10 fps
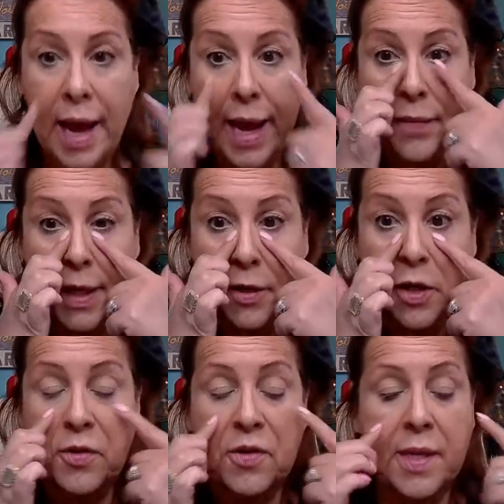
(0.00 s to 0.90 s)
and then
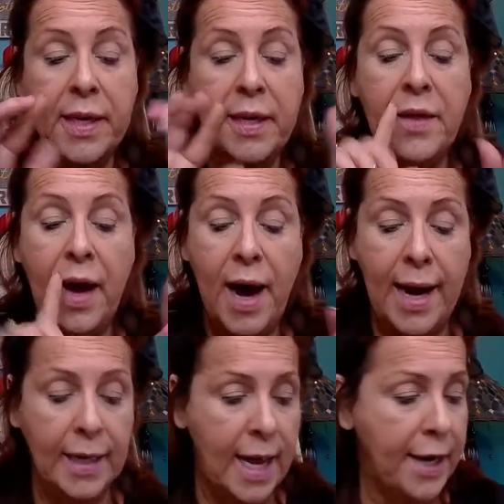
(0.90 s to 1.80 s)
you see the
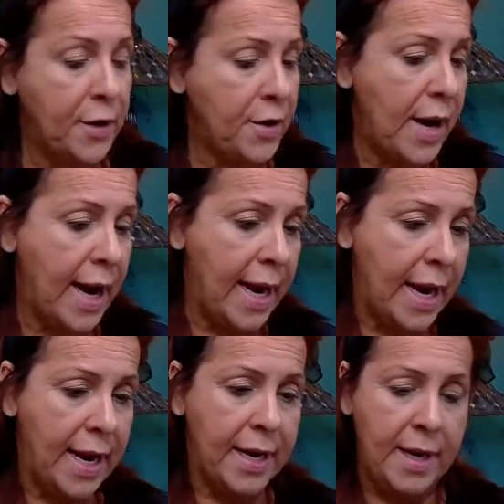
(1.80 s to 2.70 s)
highlighter
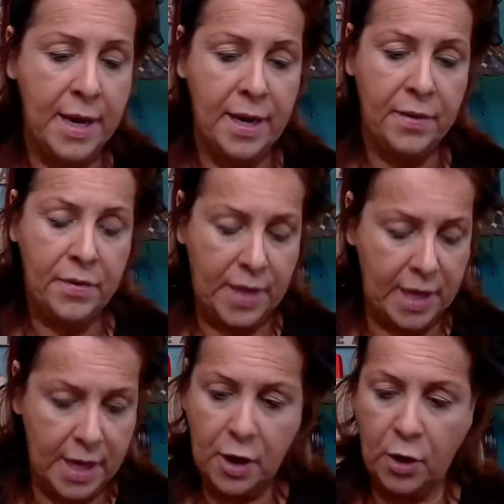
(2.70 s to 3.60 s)
and
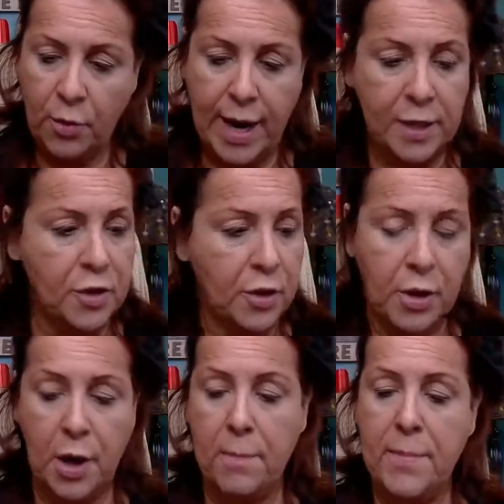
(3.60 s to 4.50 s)
the
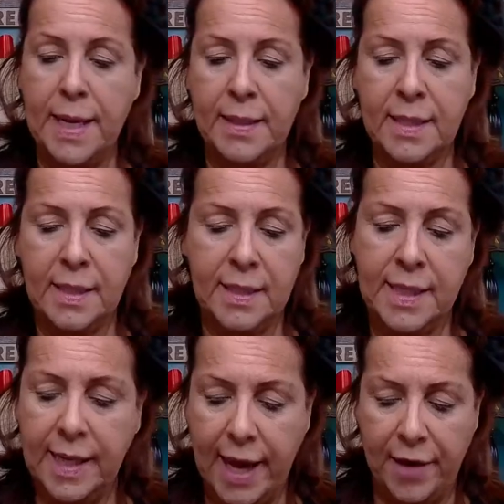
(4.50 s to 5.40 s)
corrector mixed
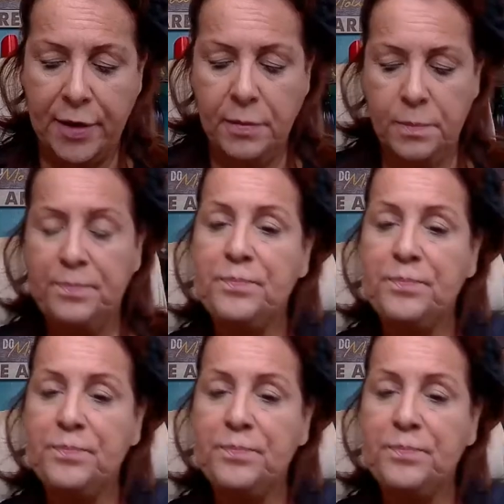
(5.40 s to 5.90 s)
together,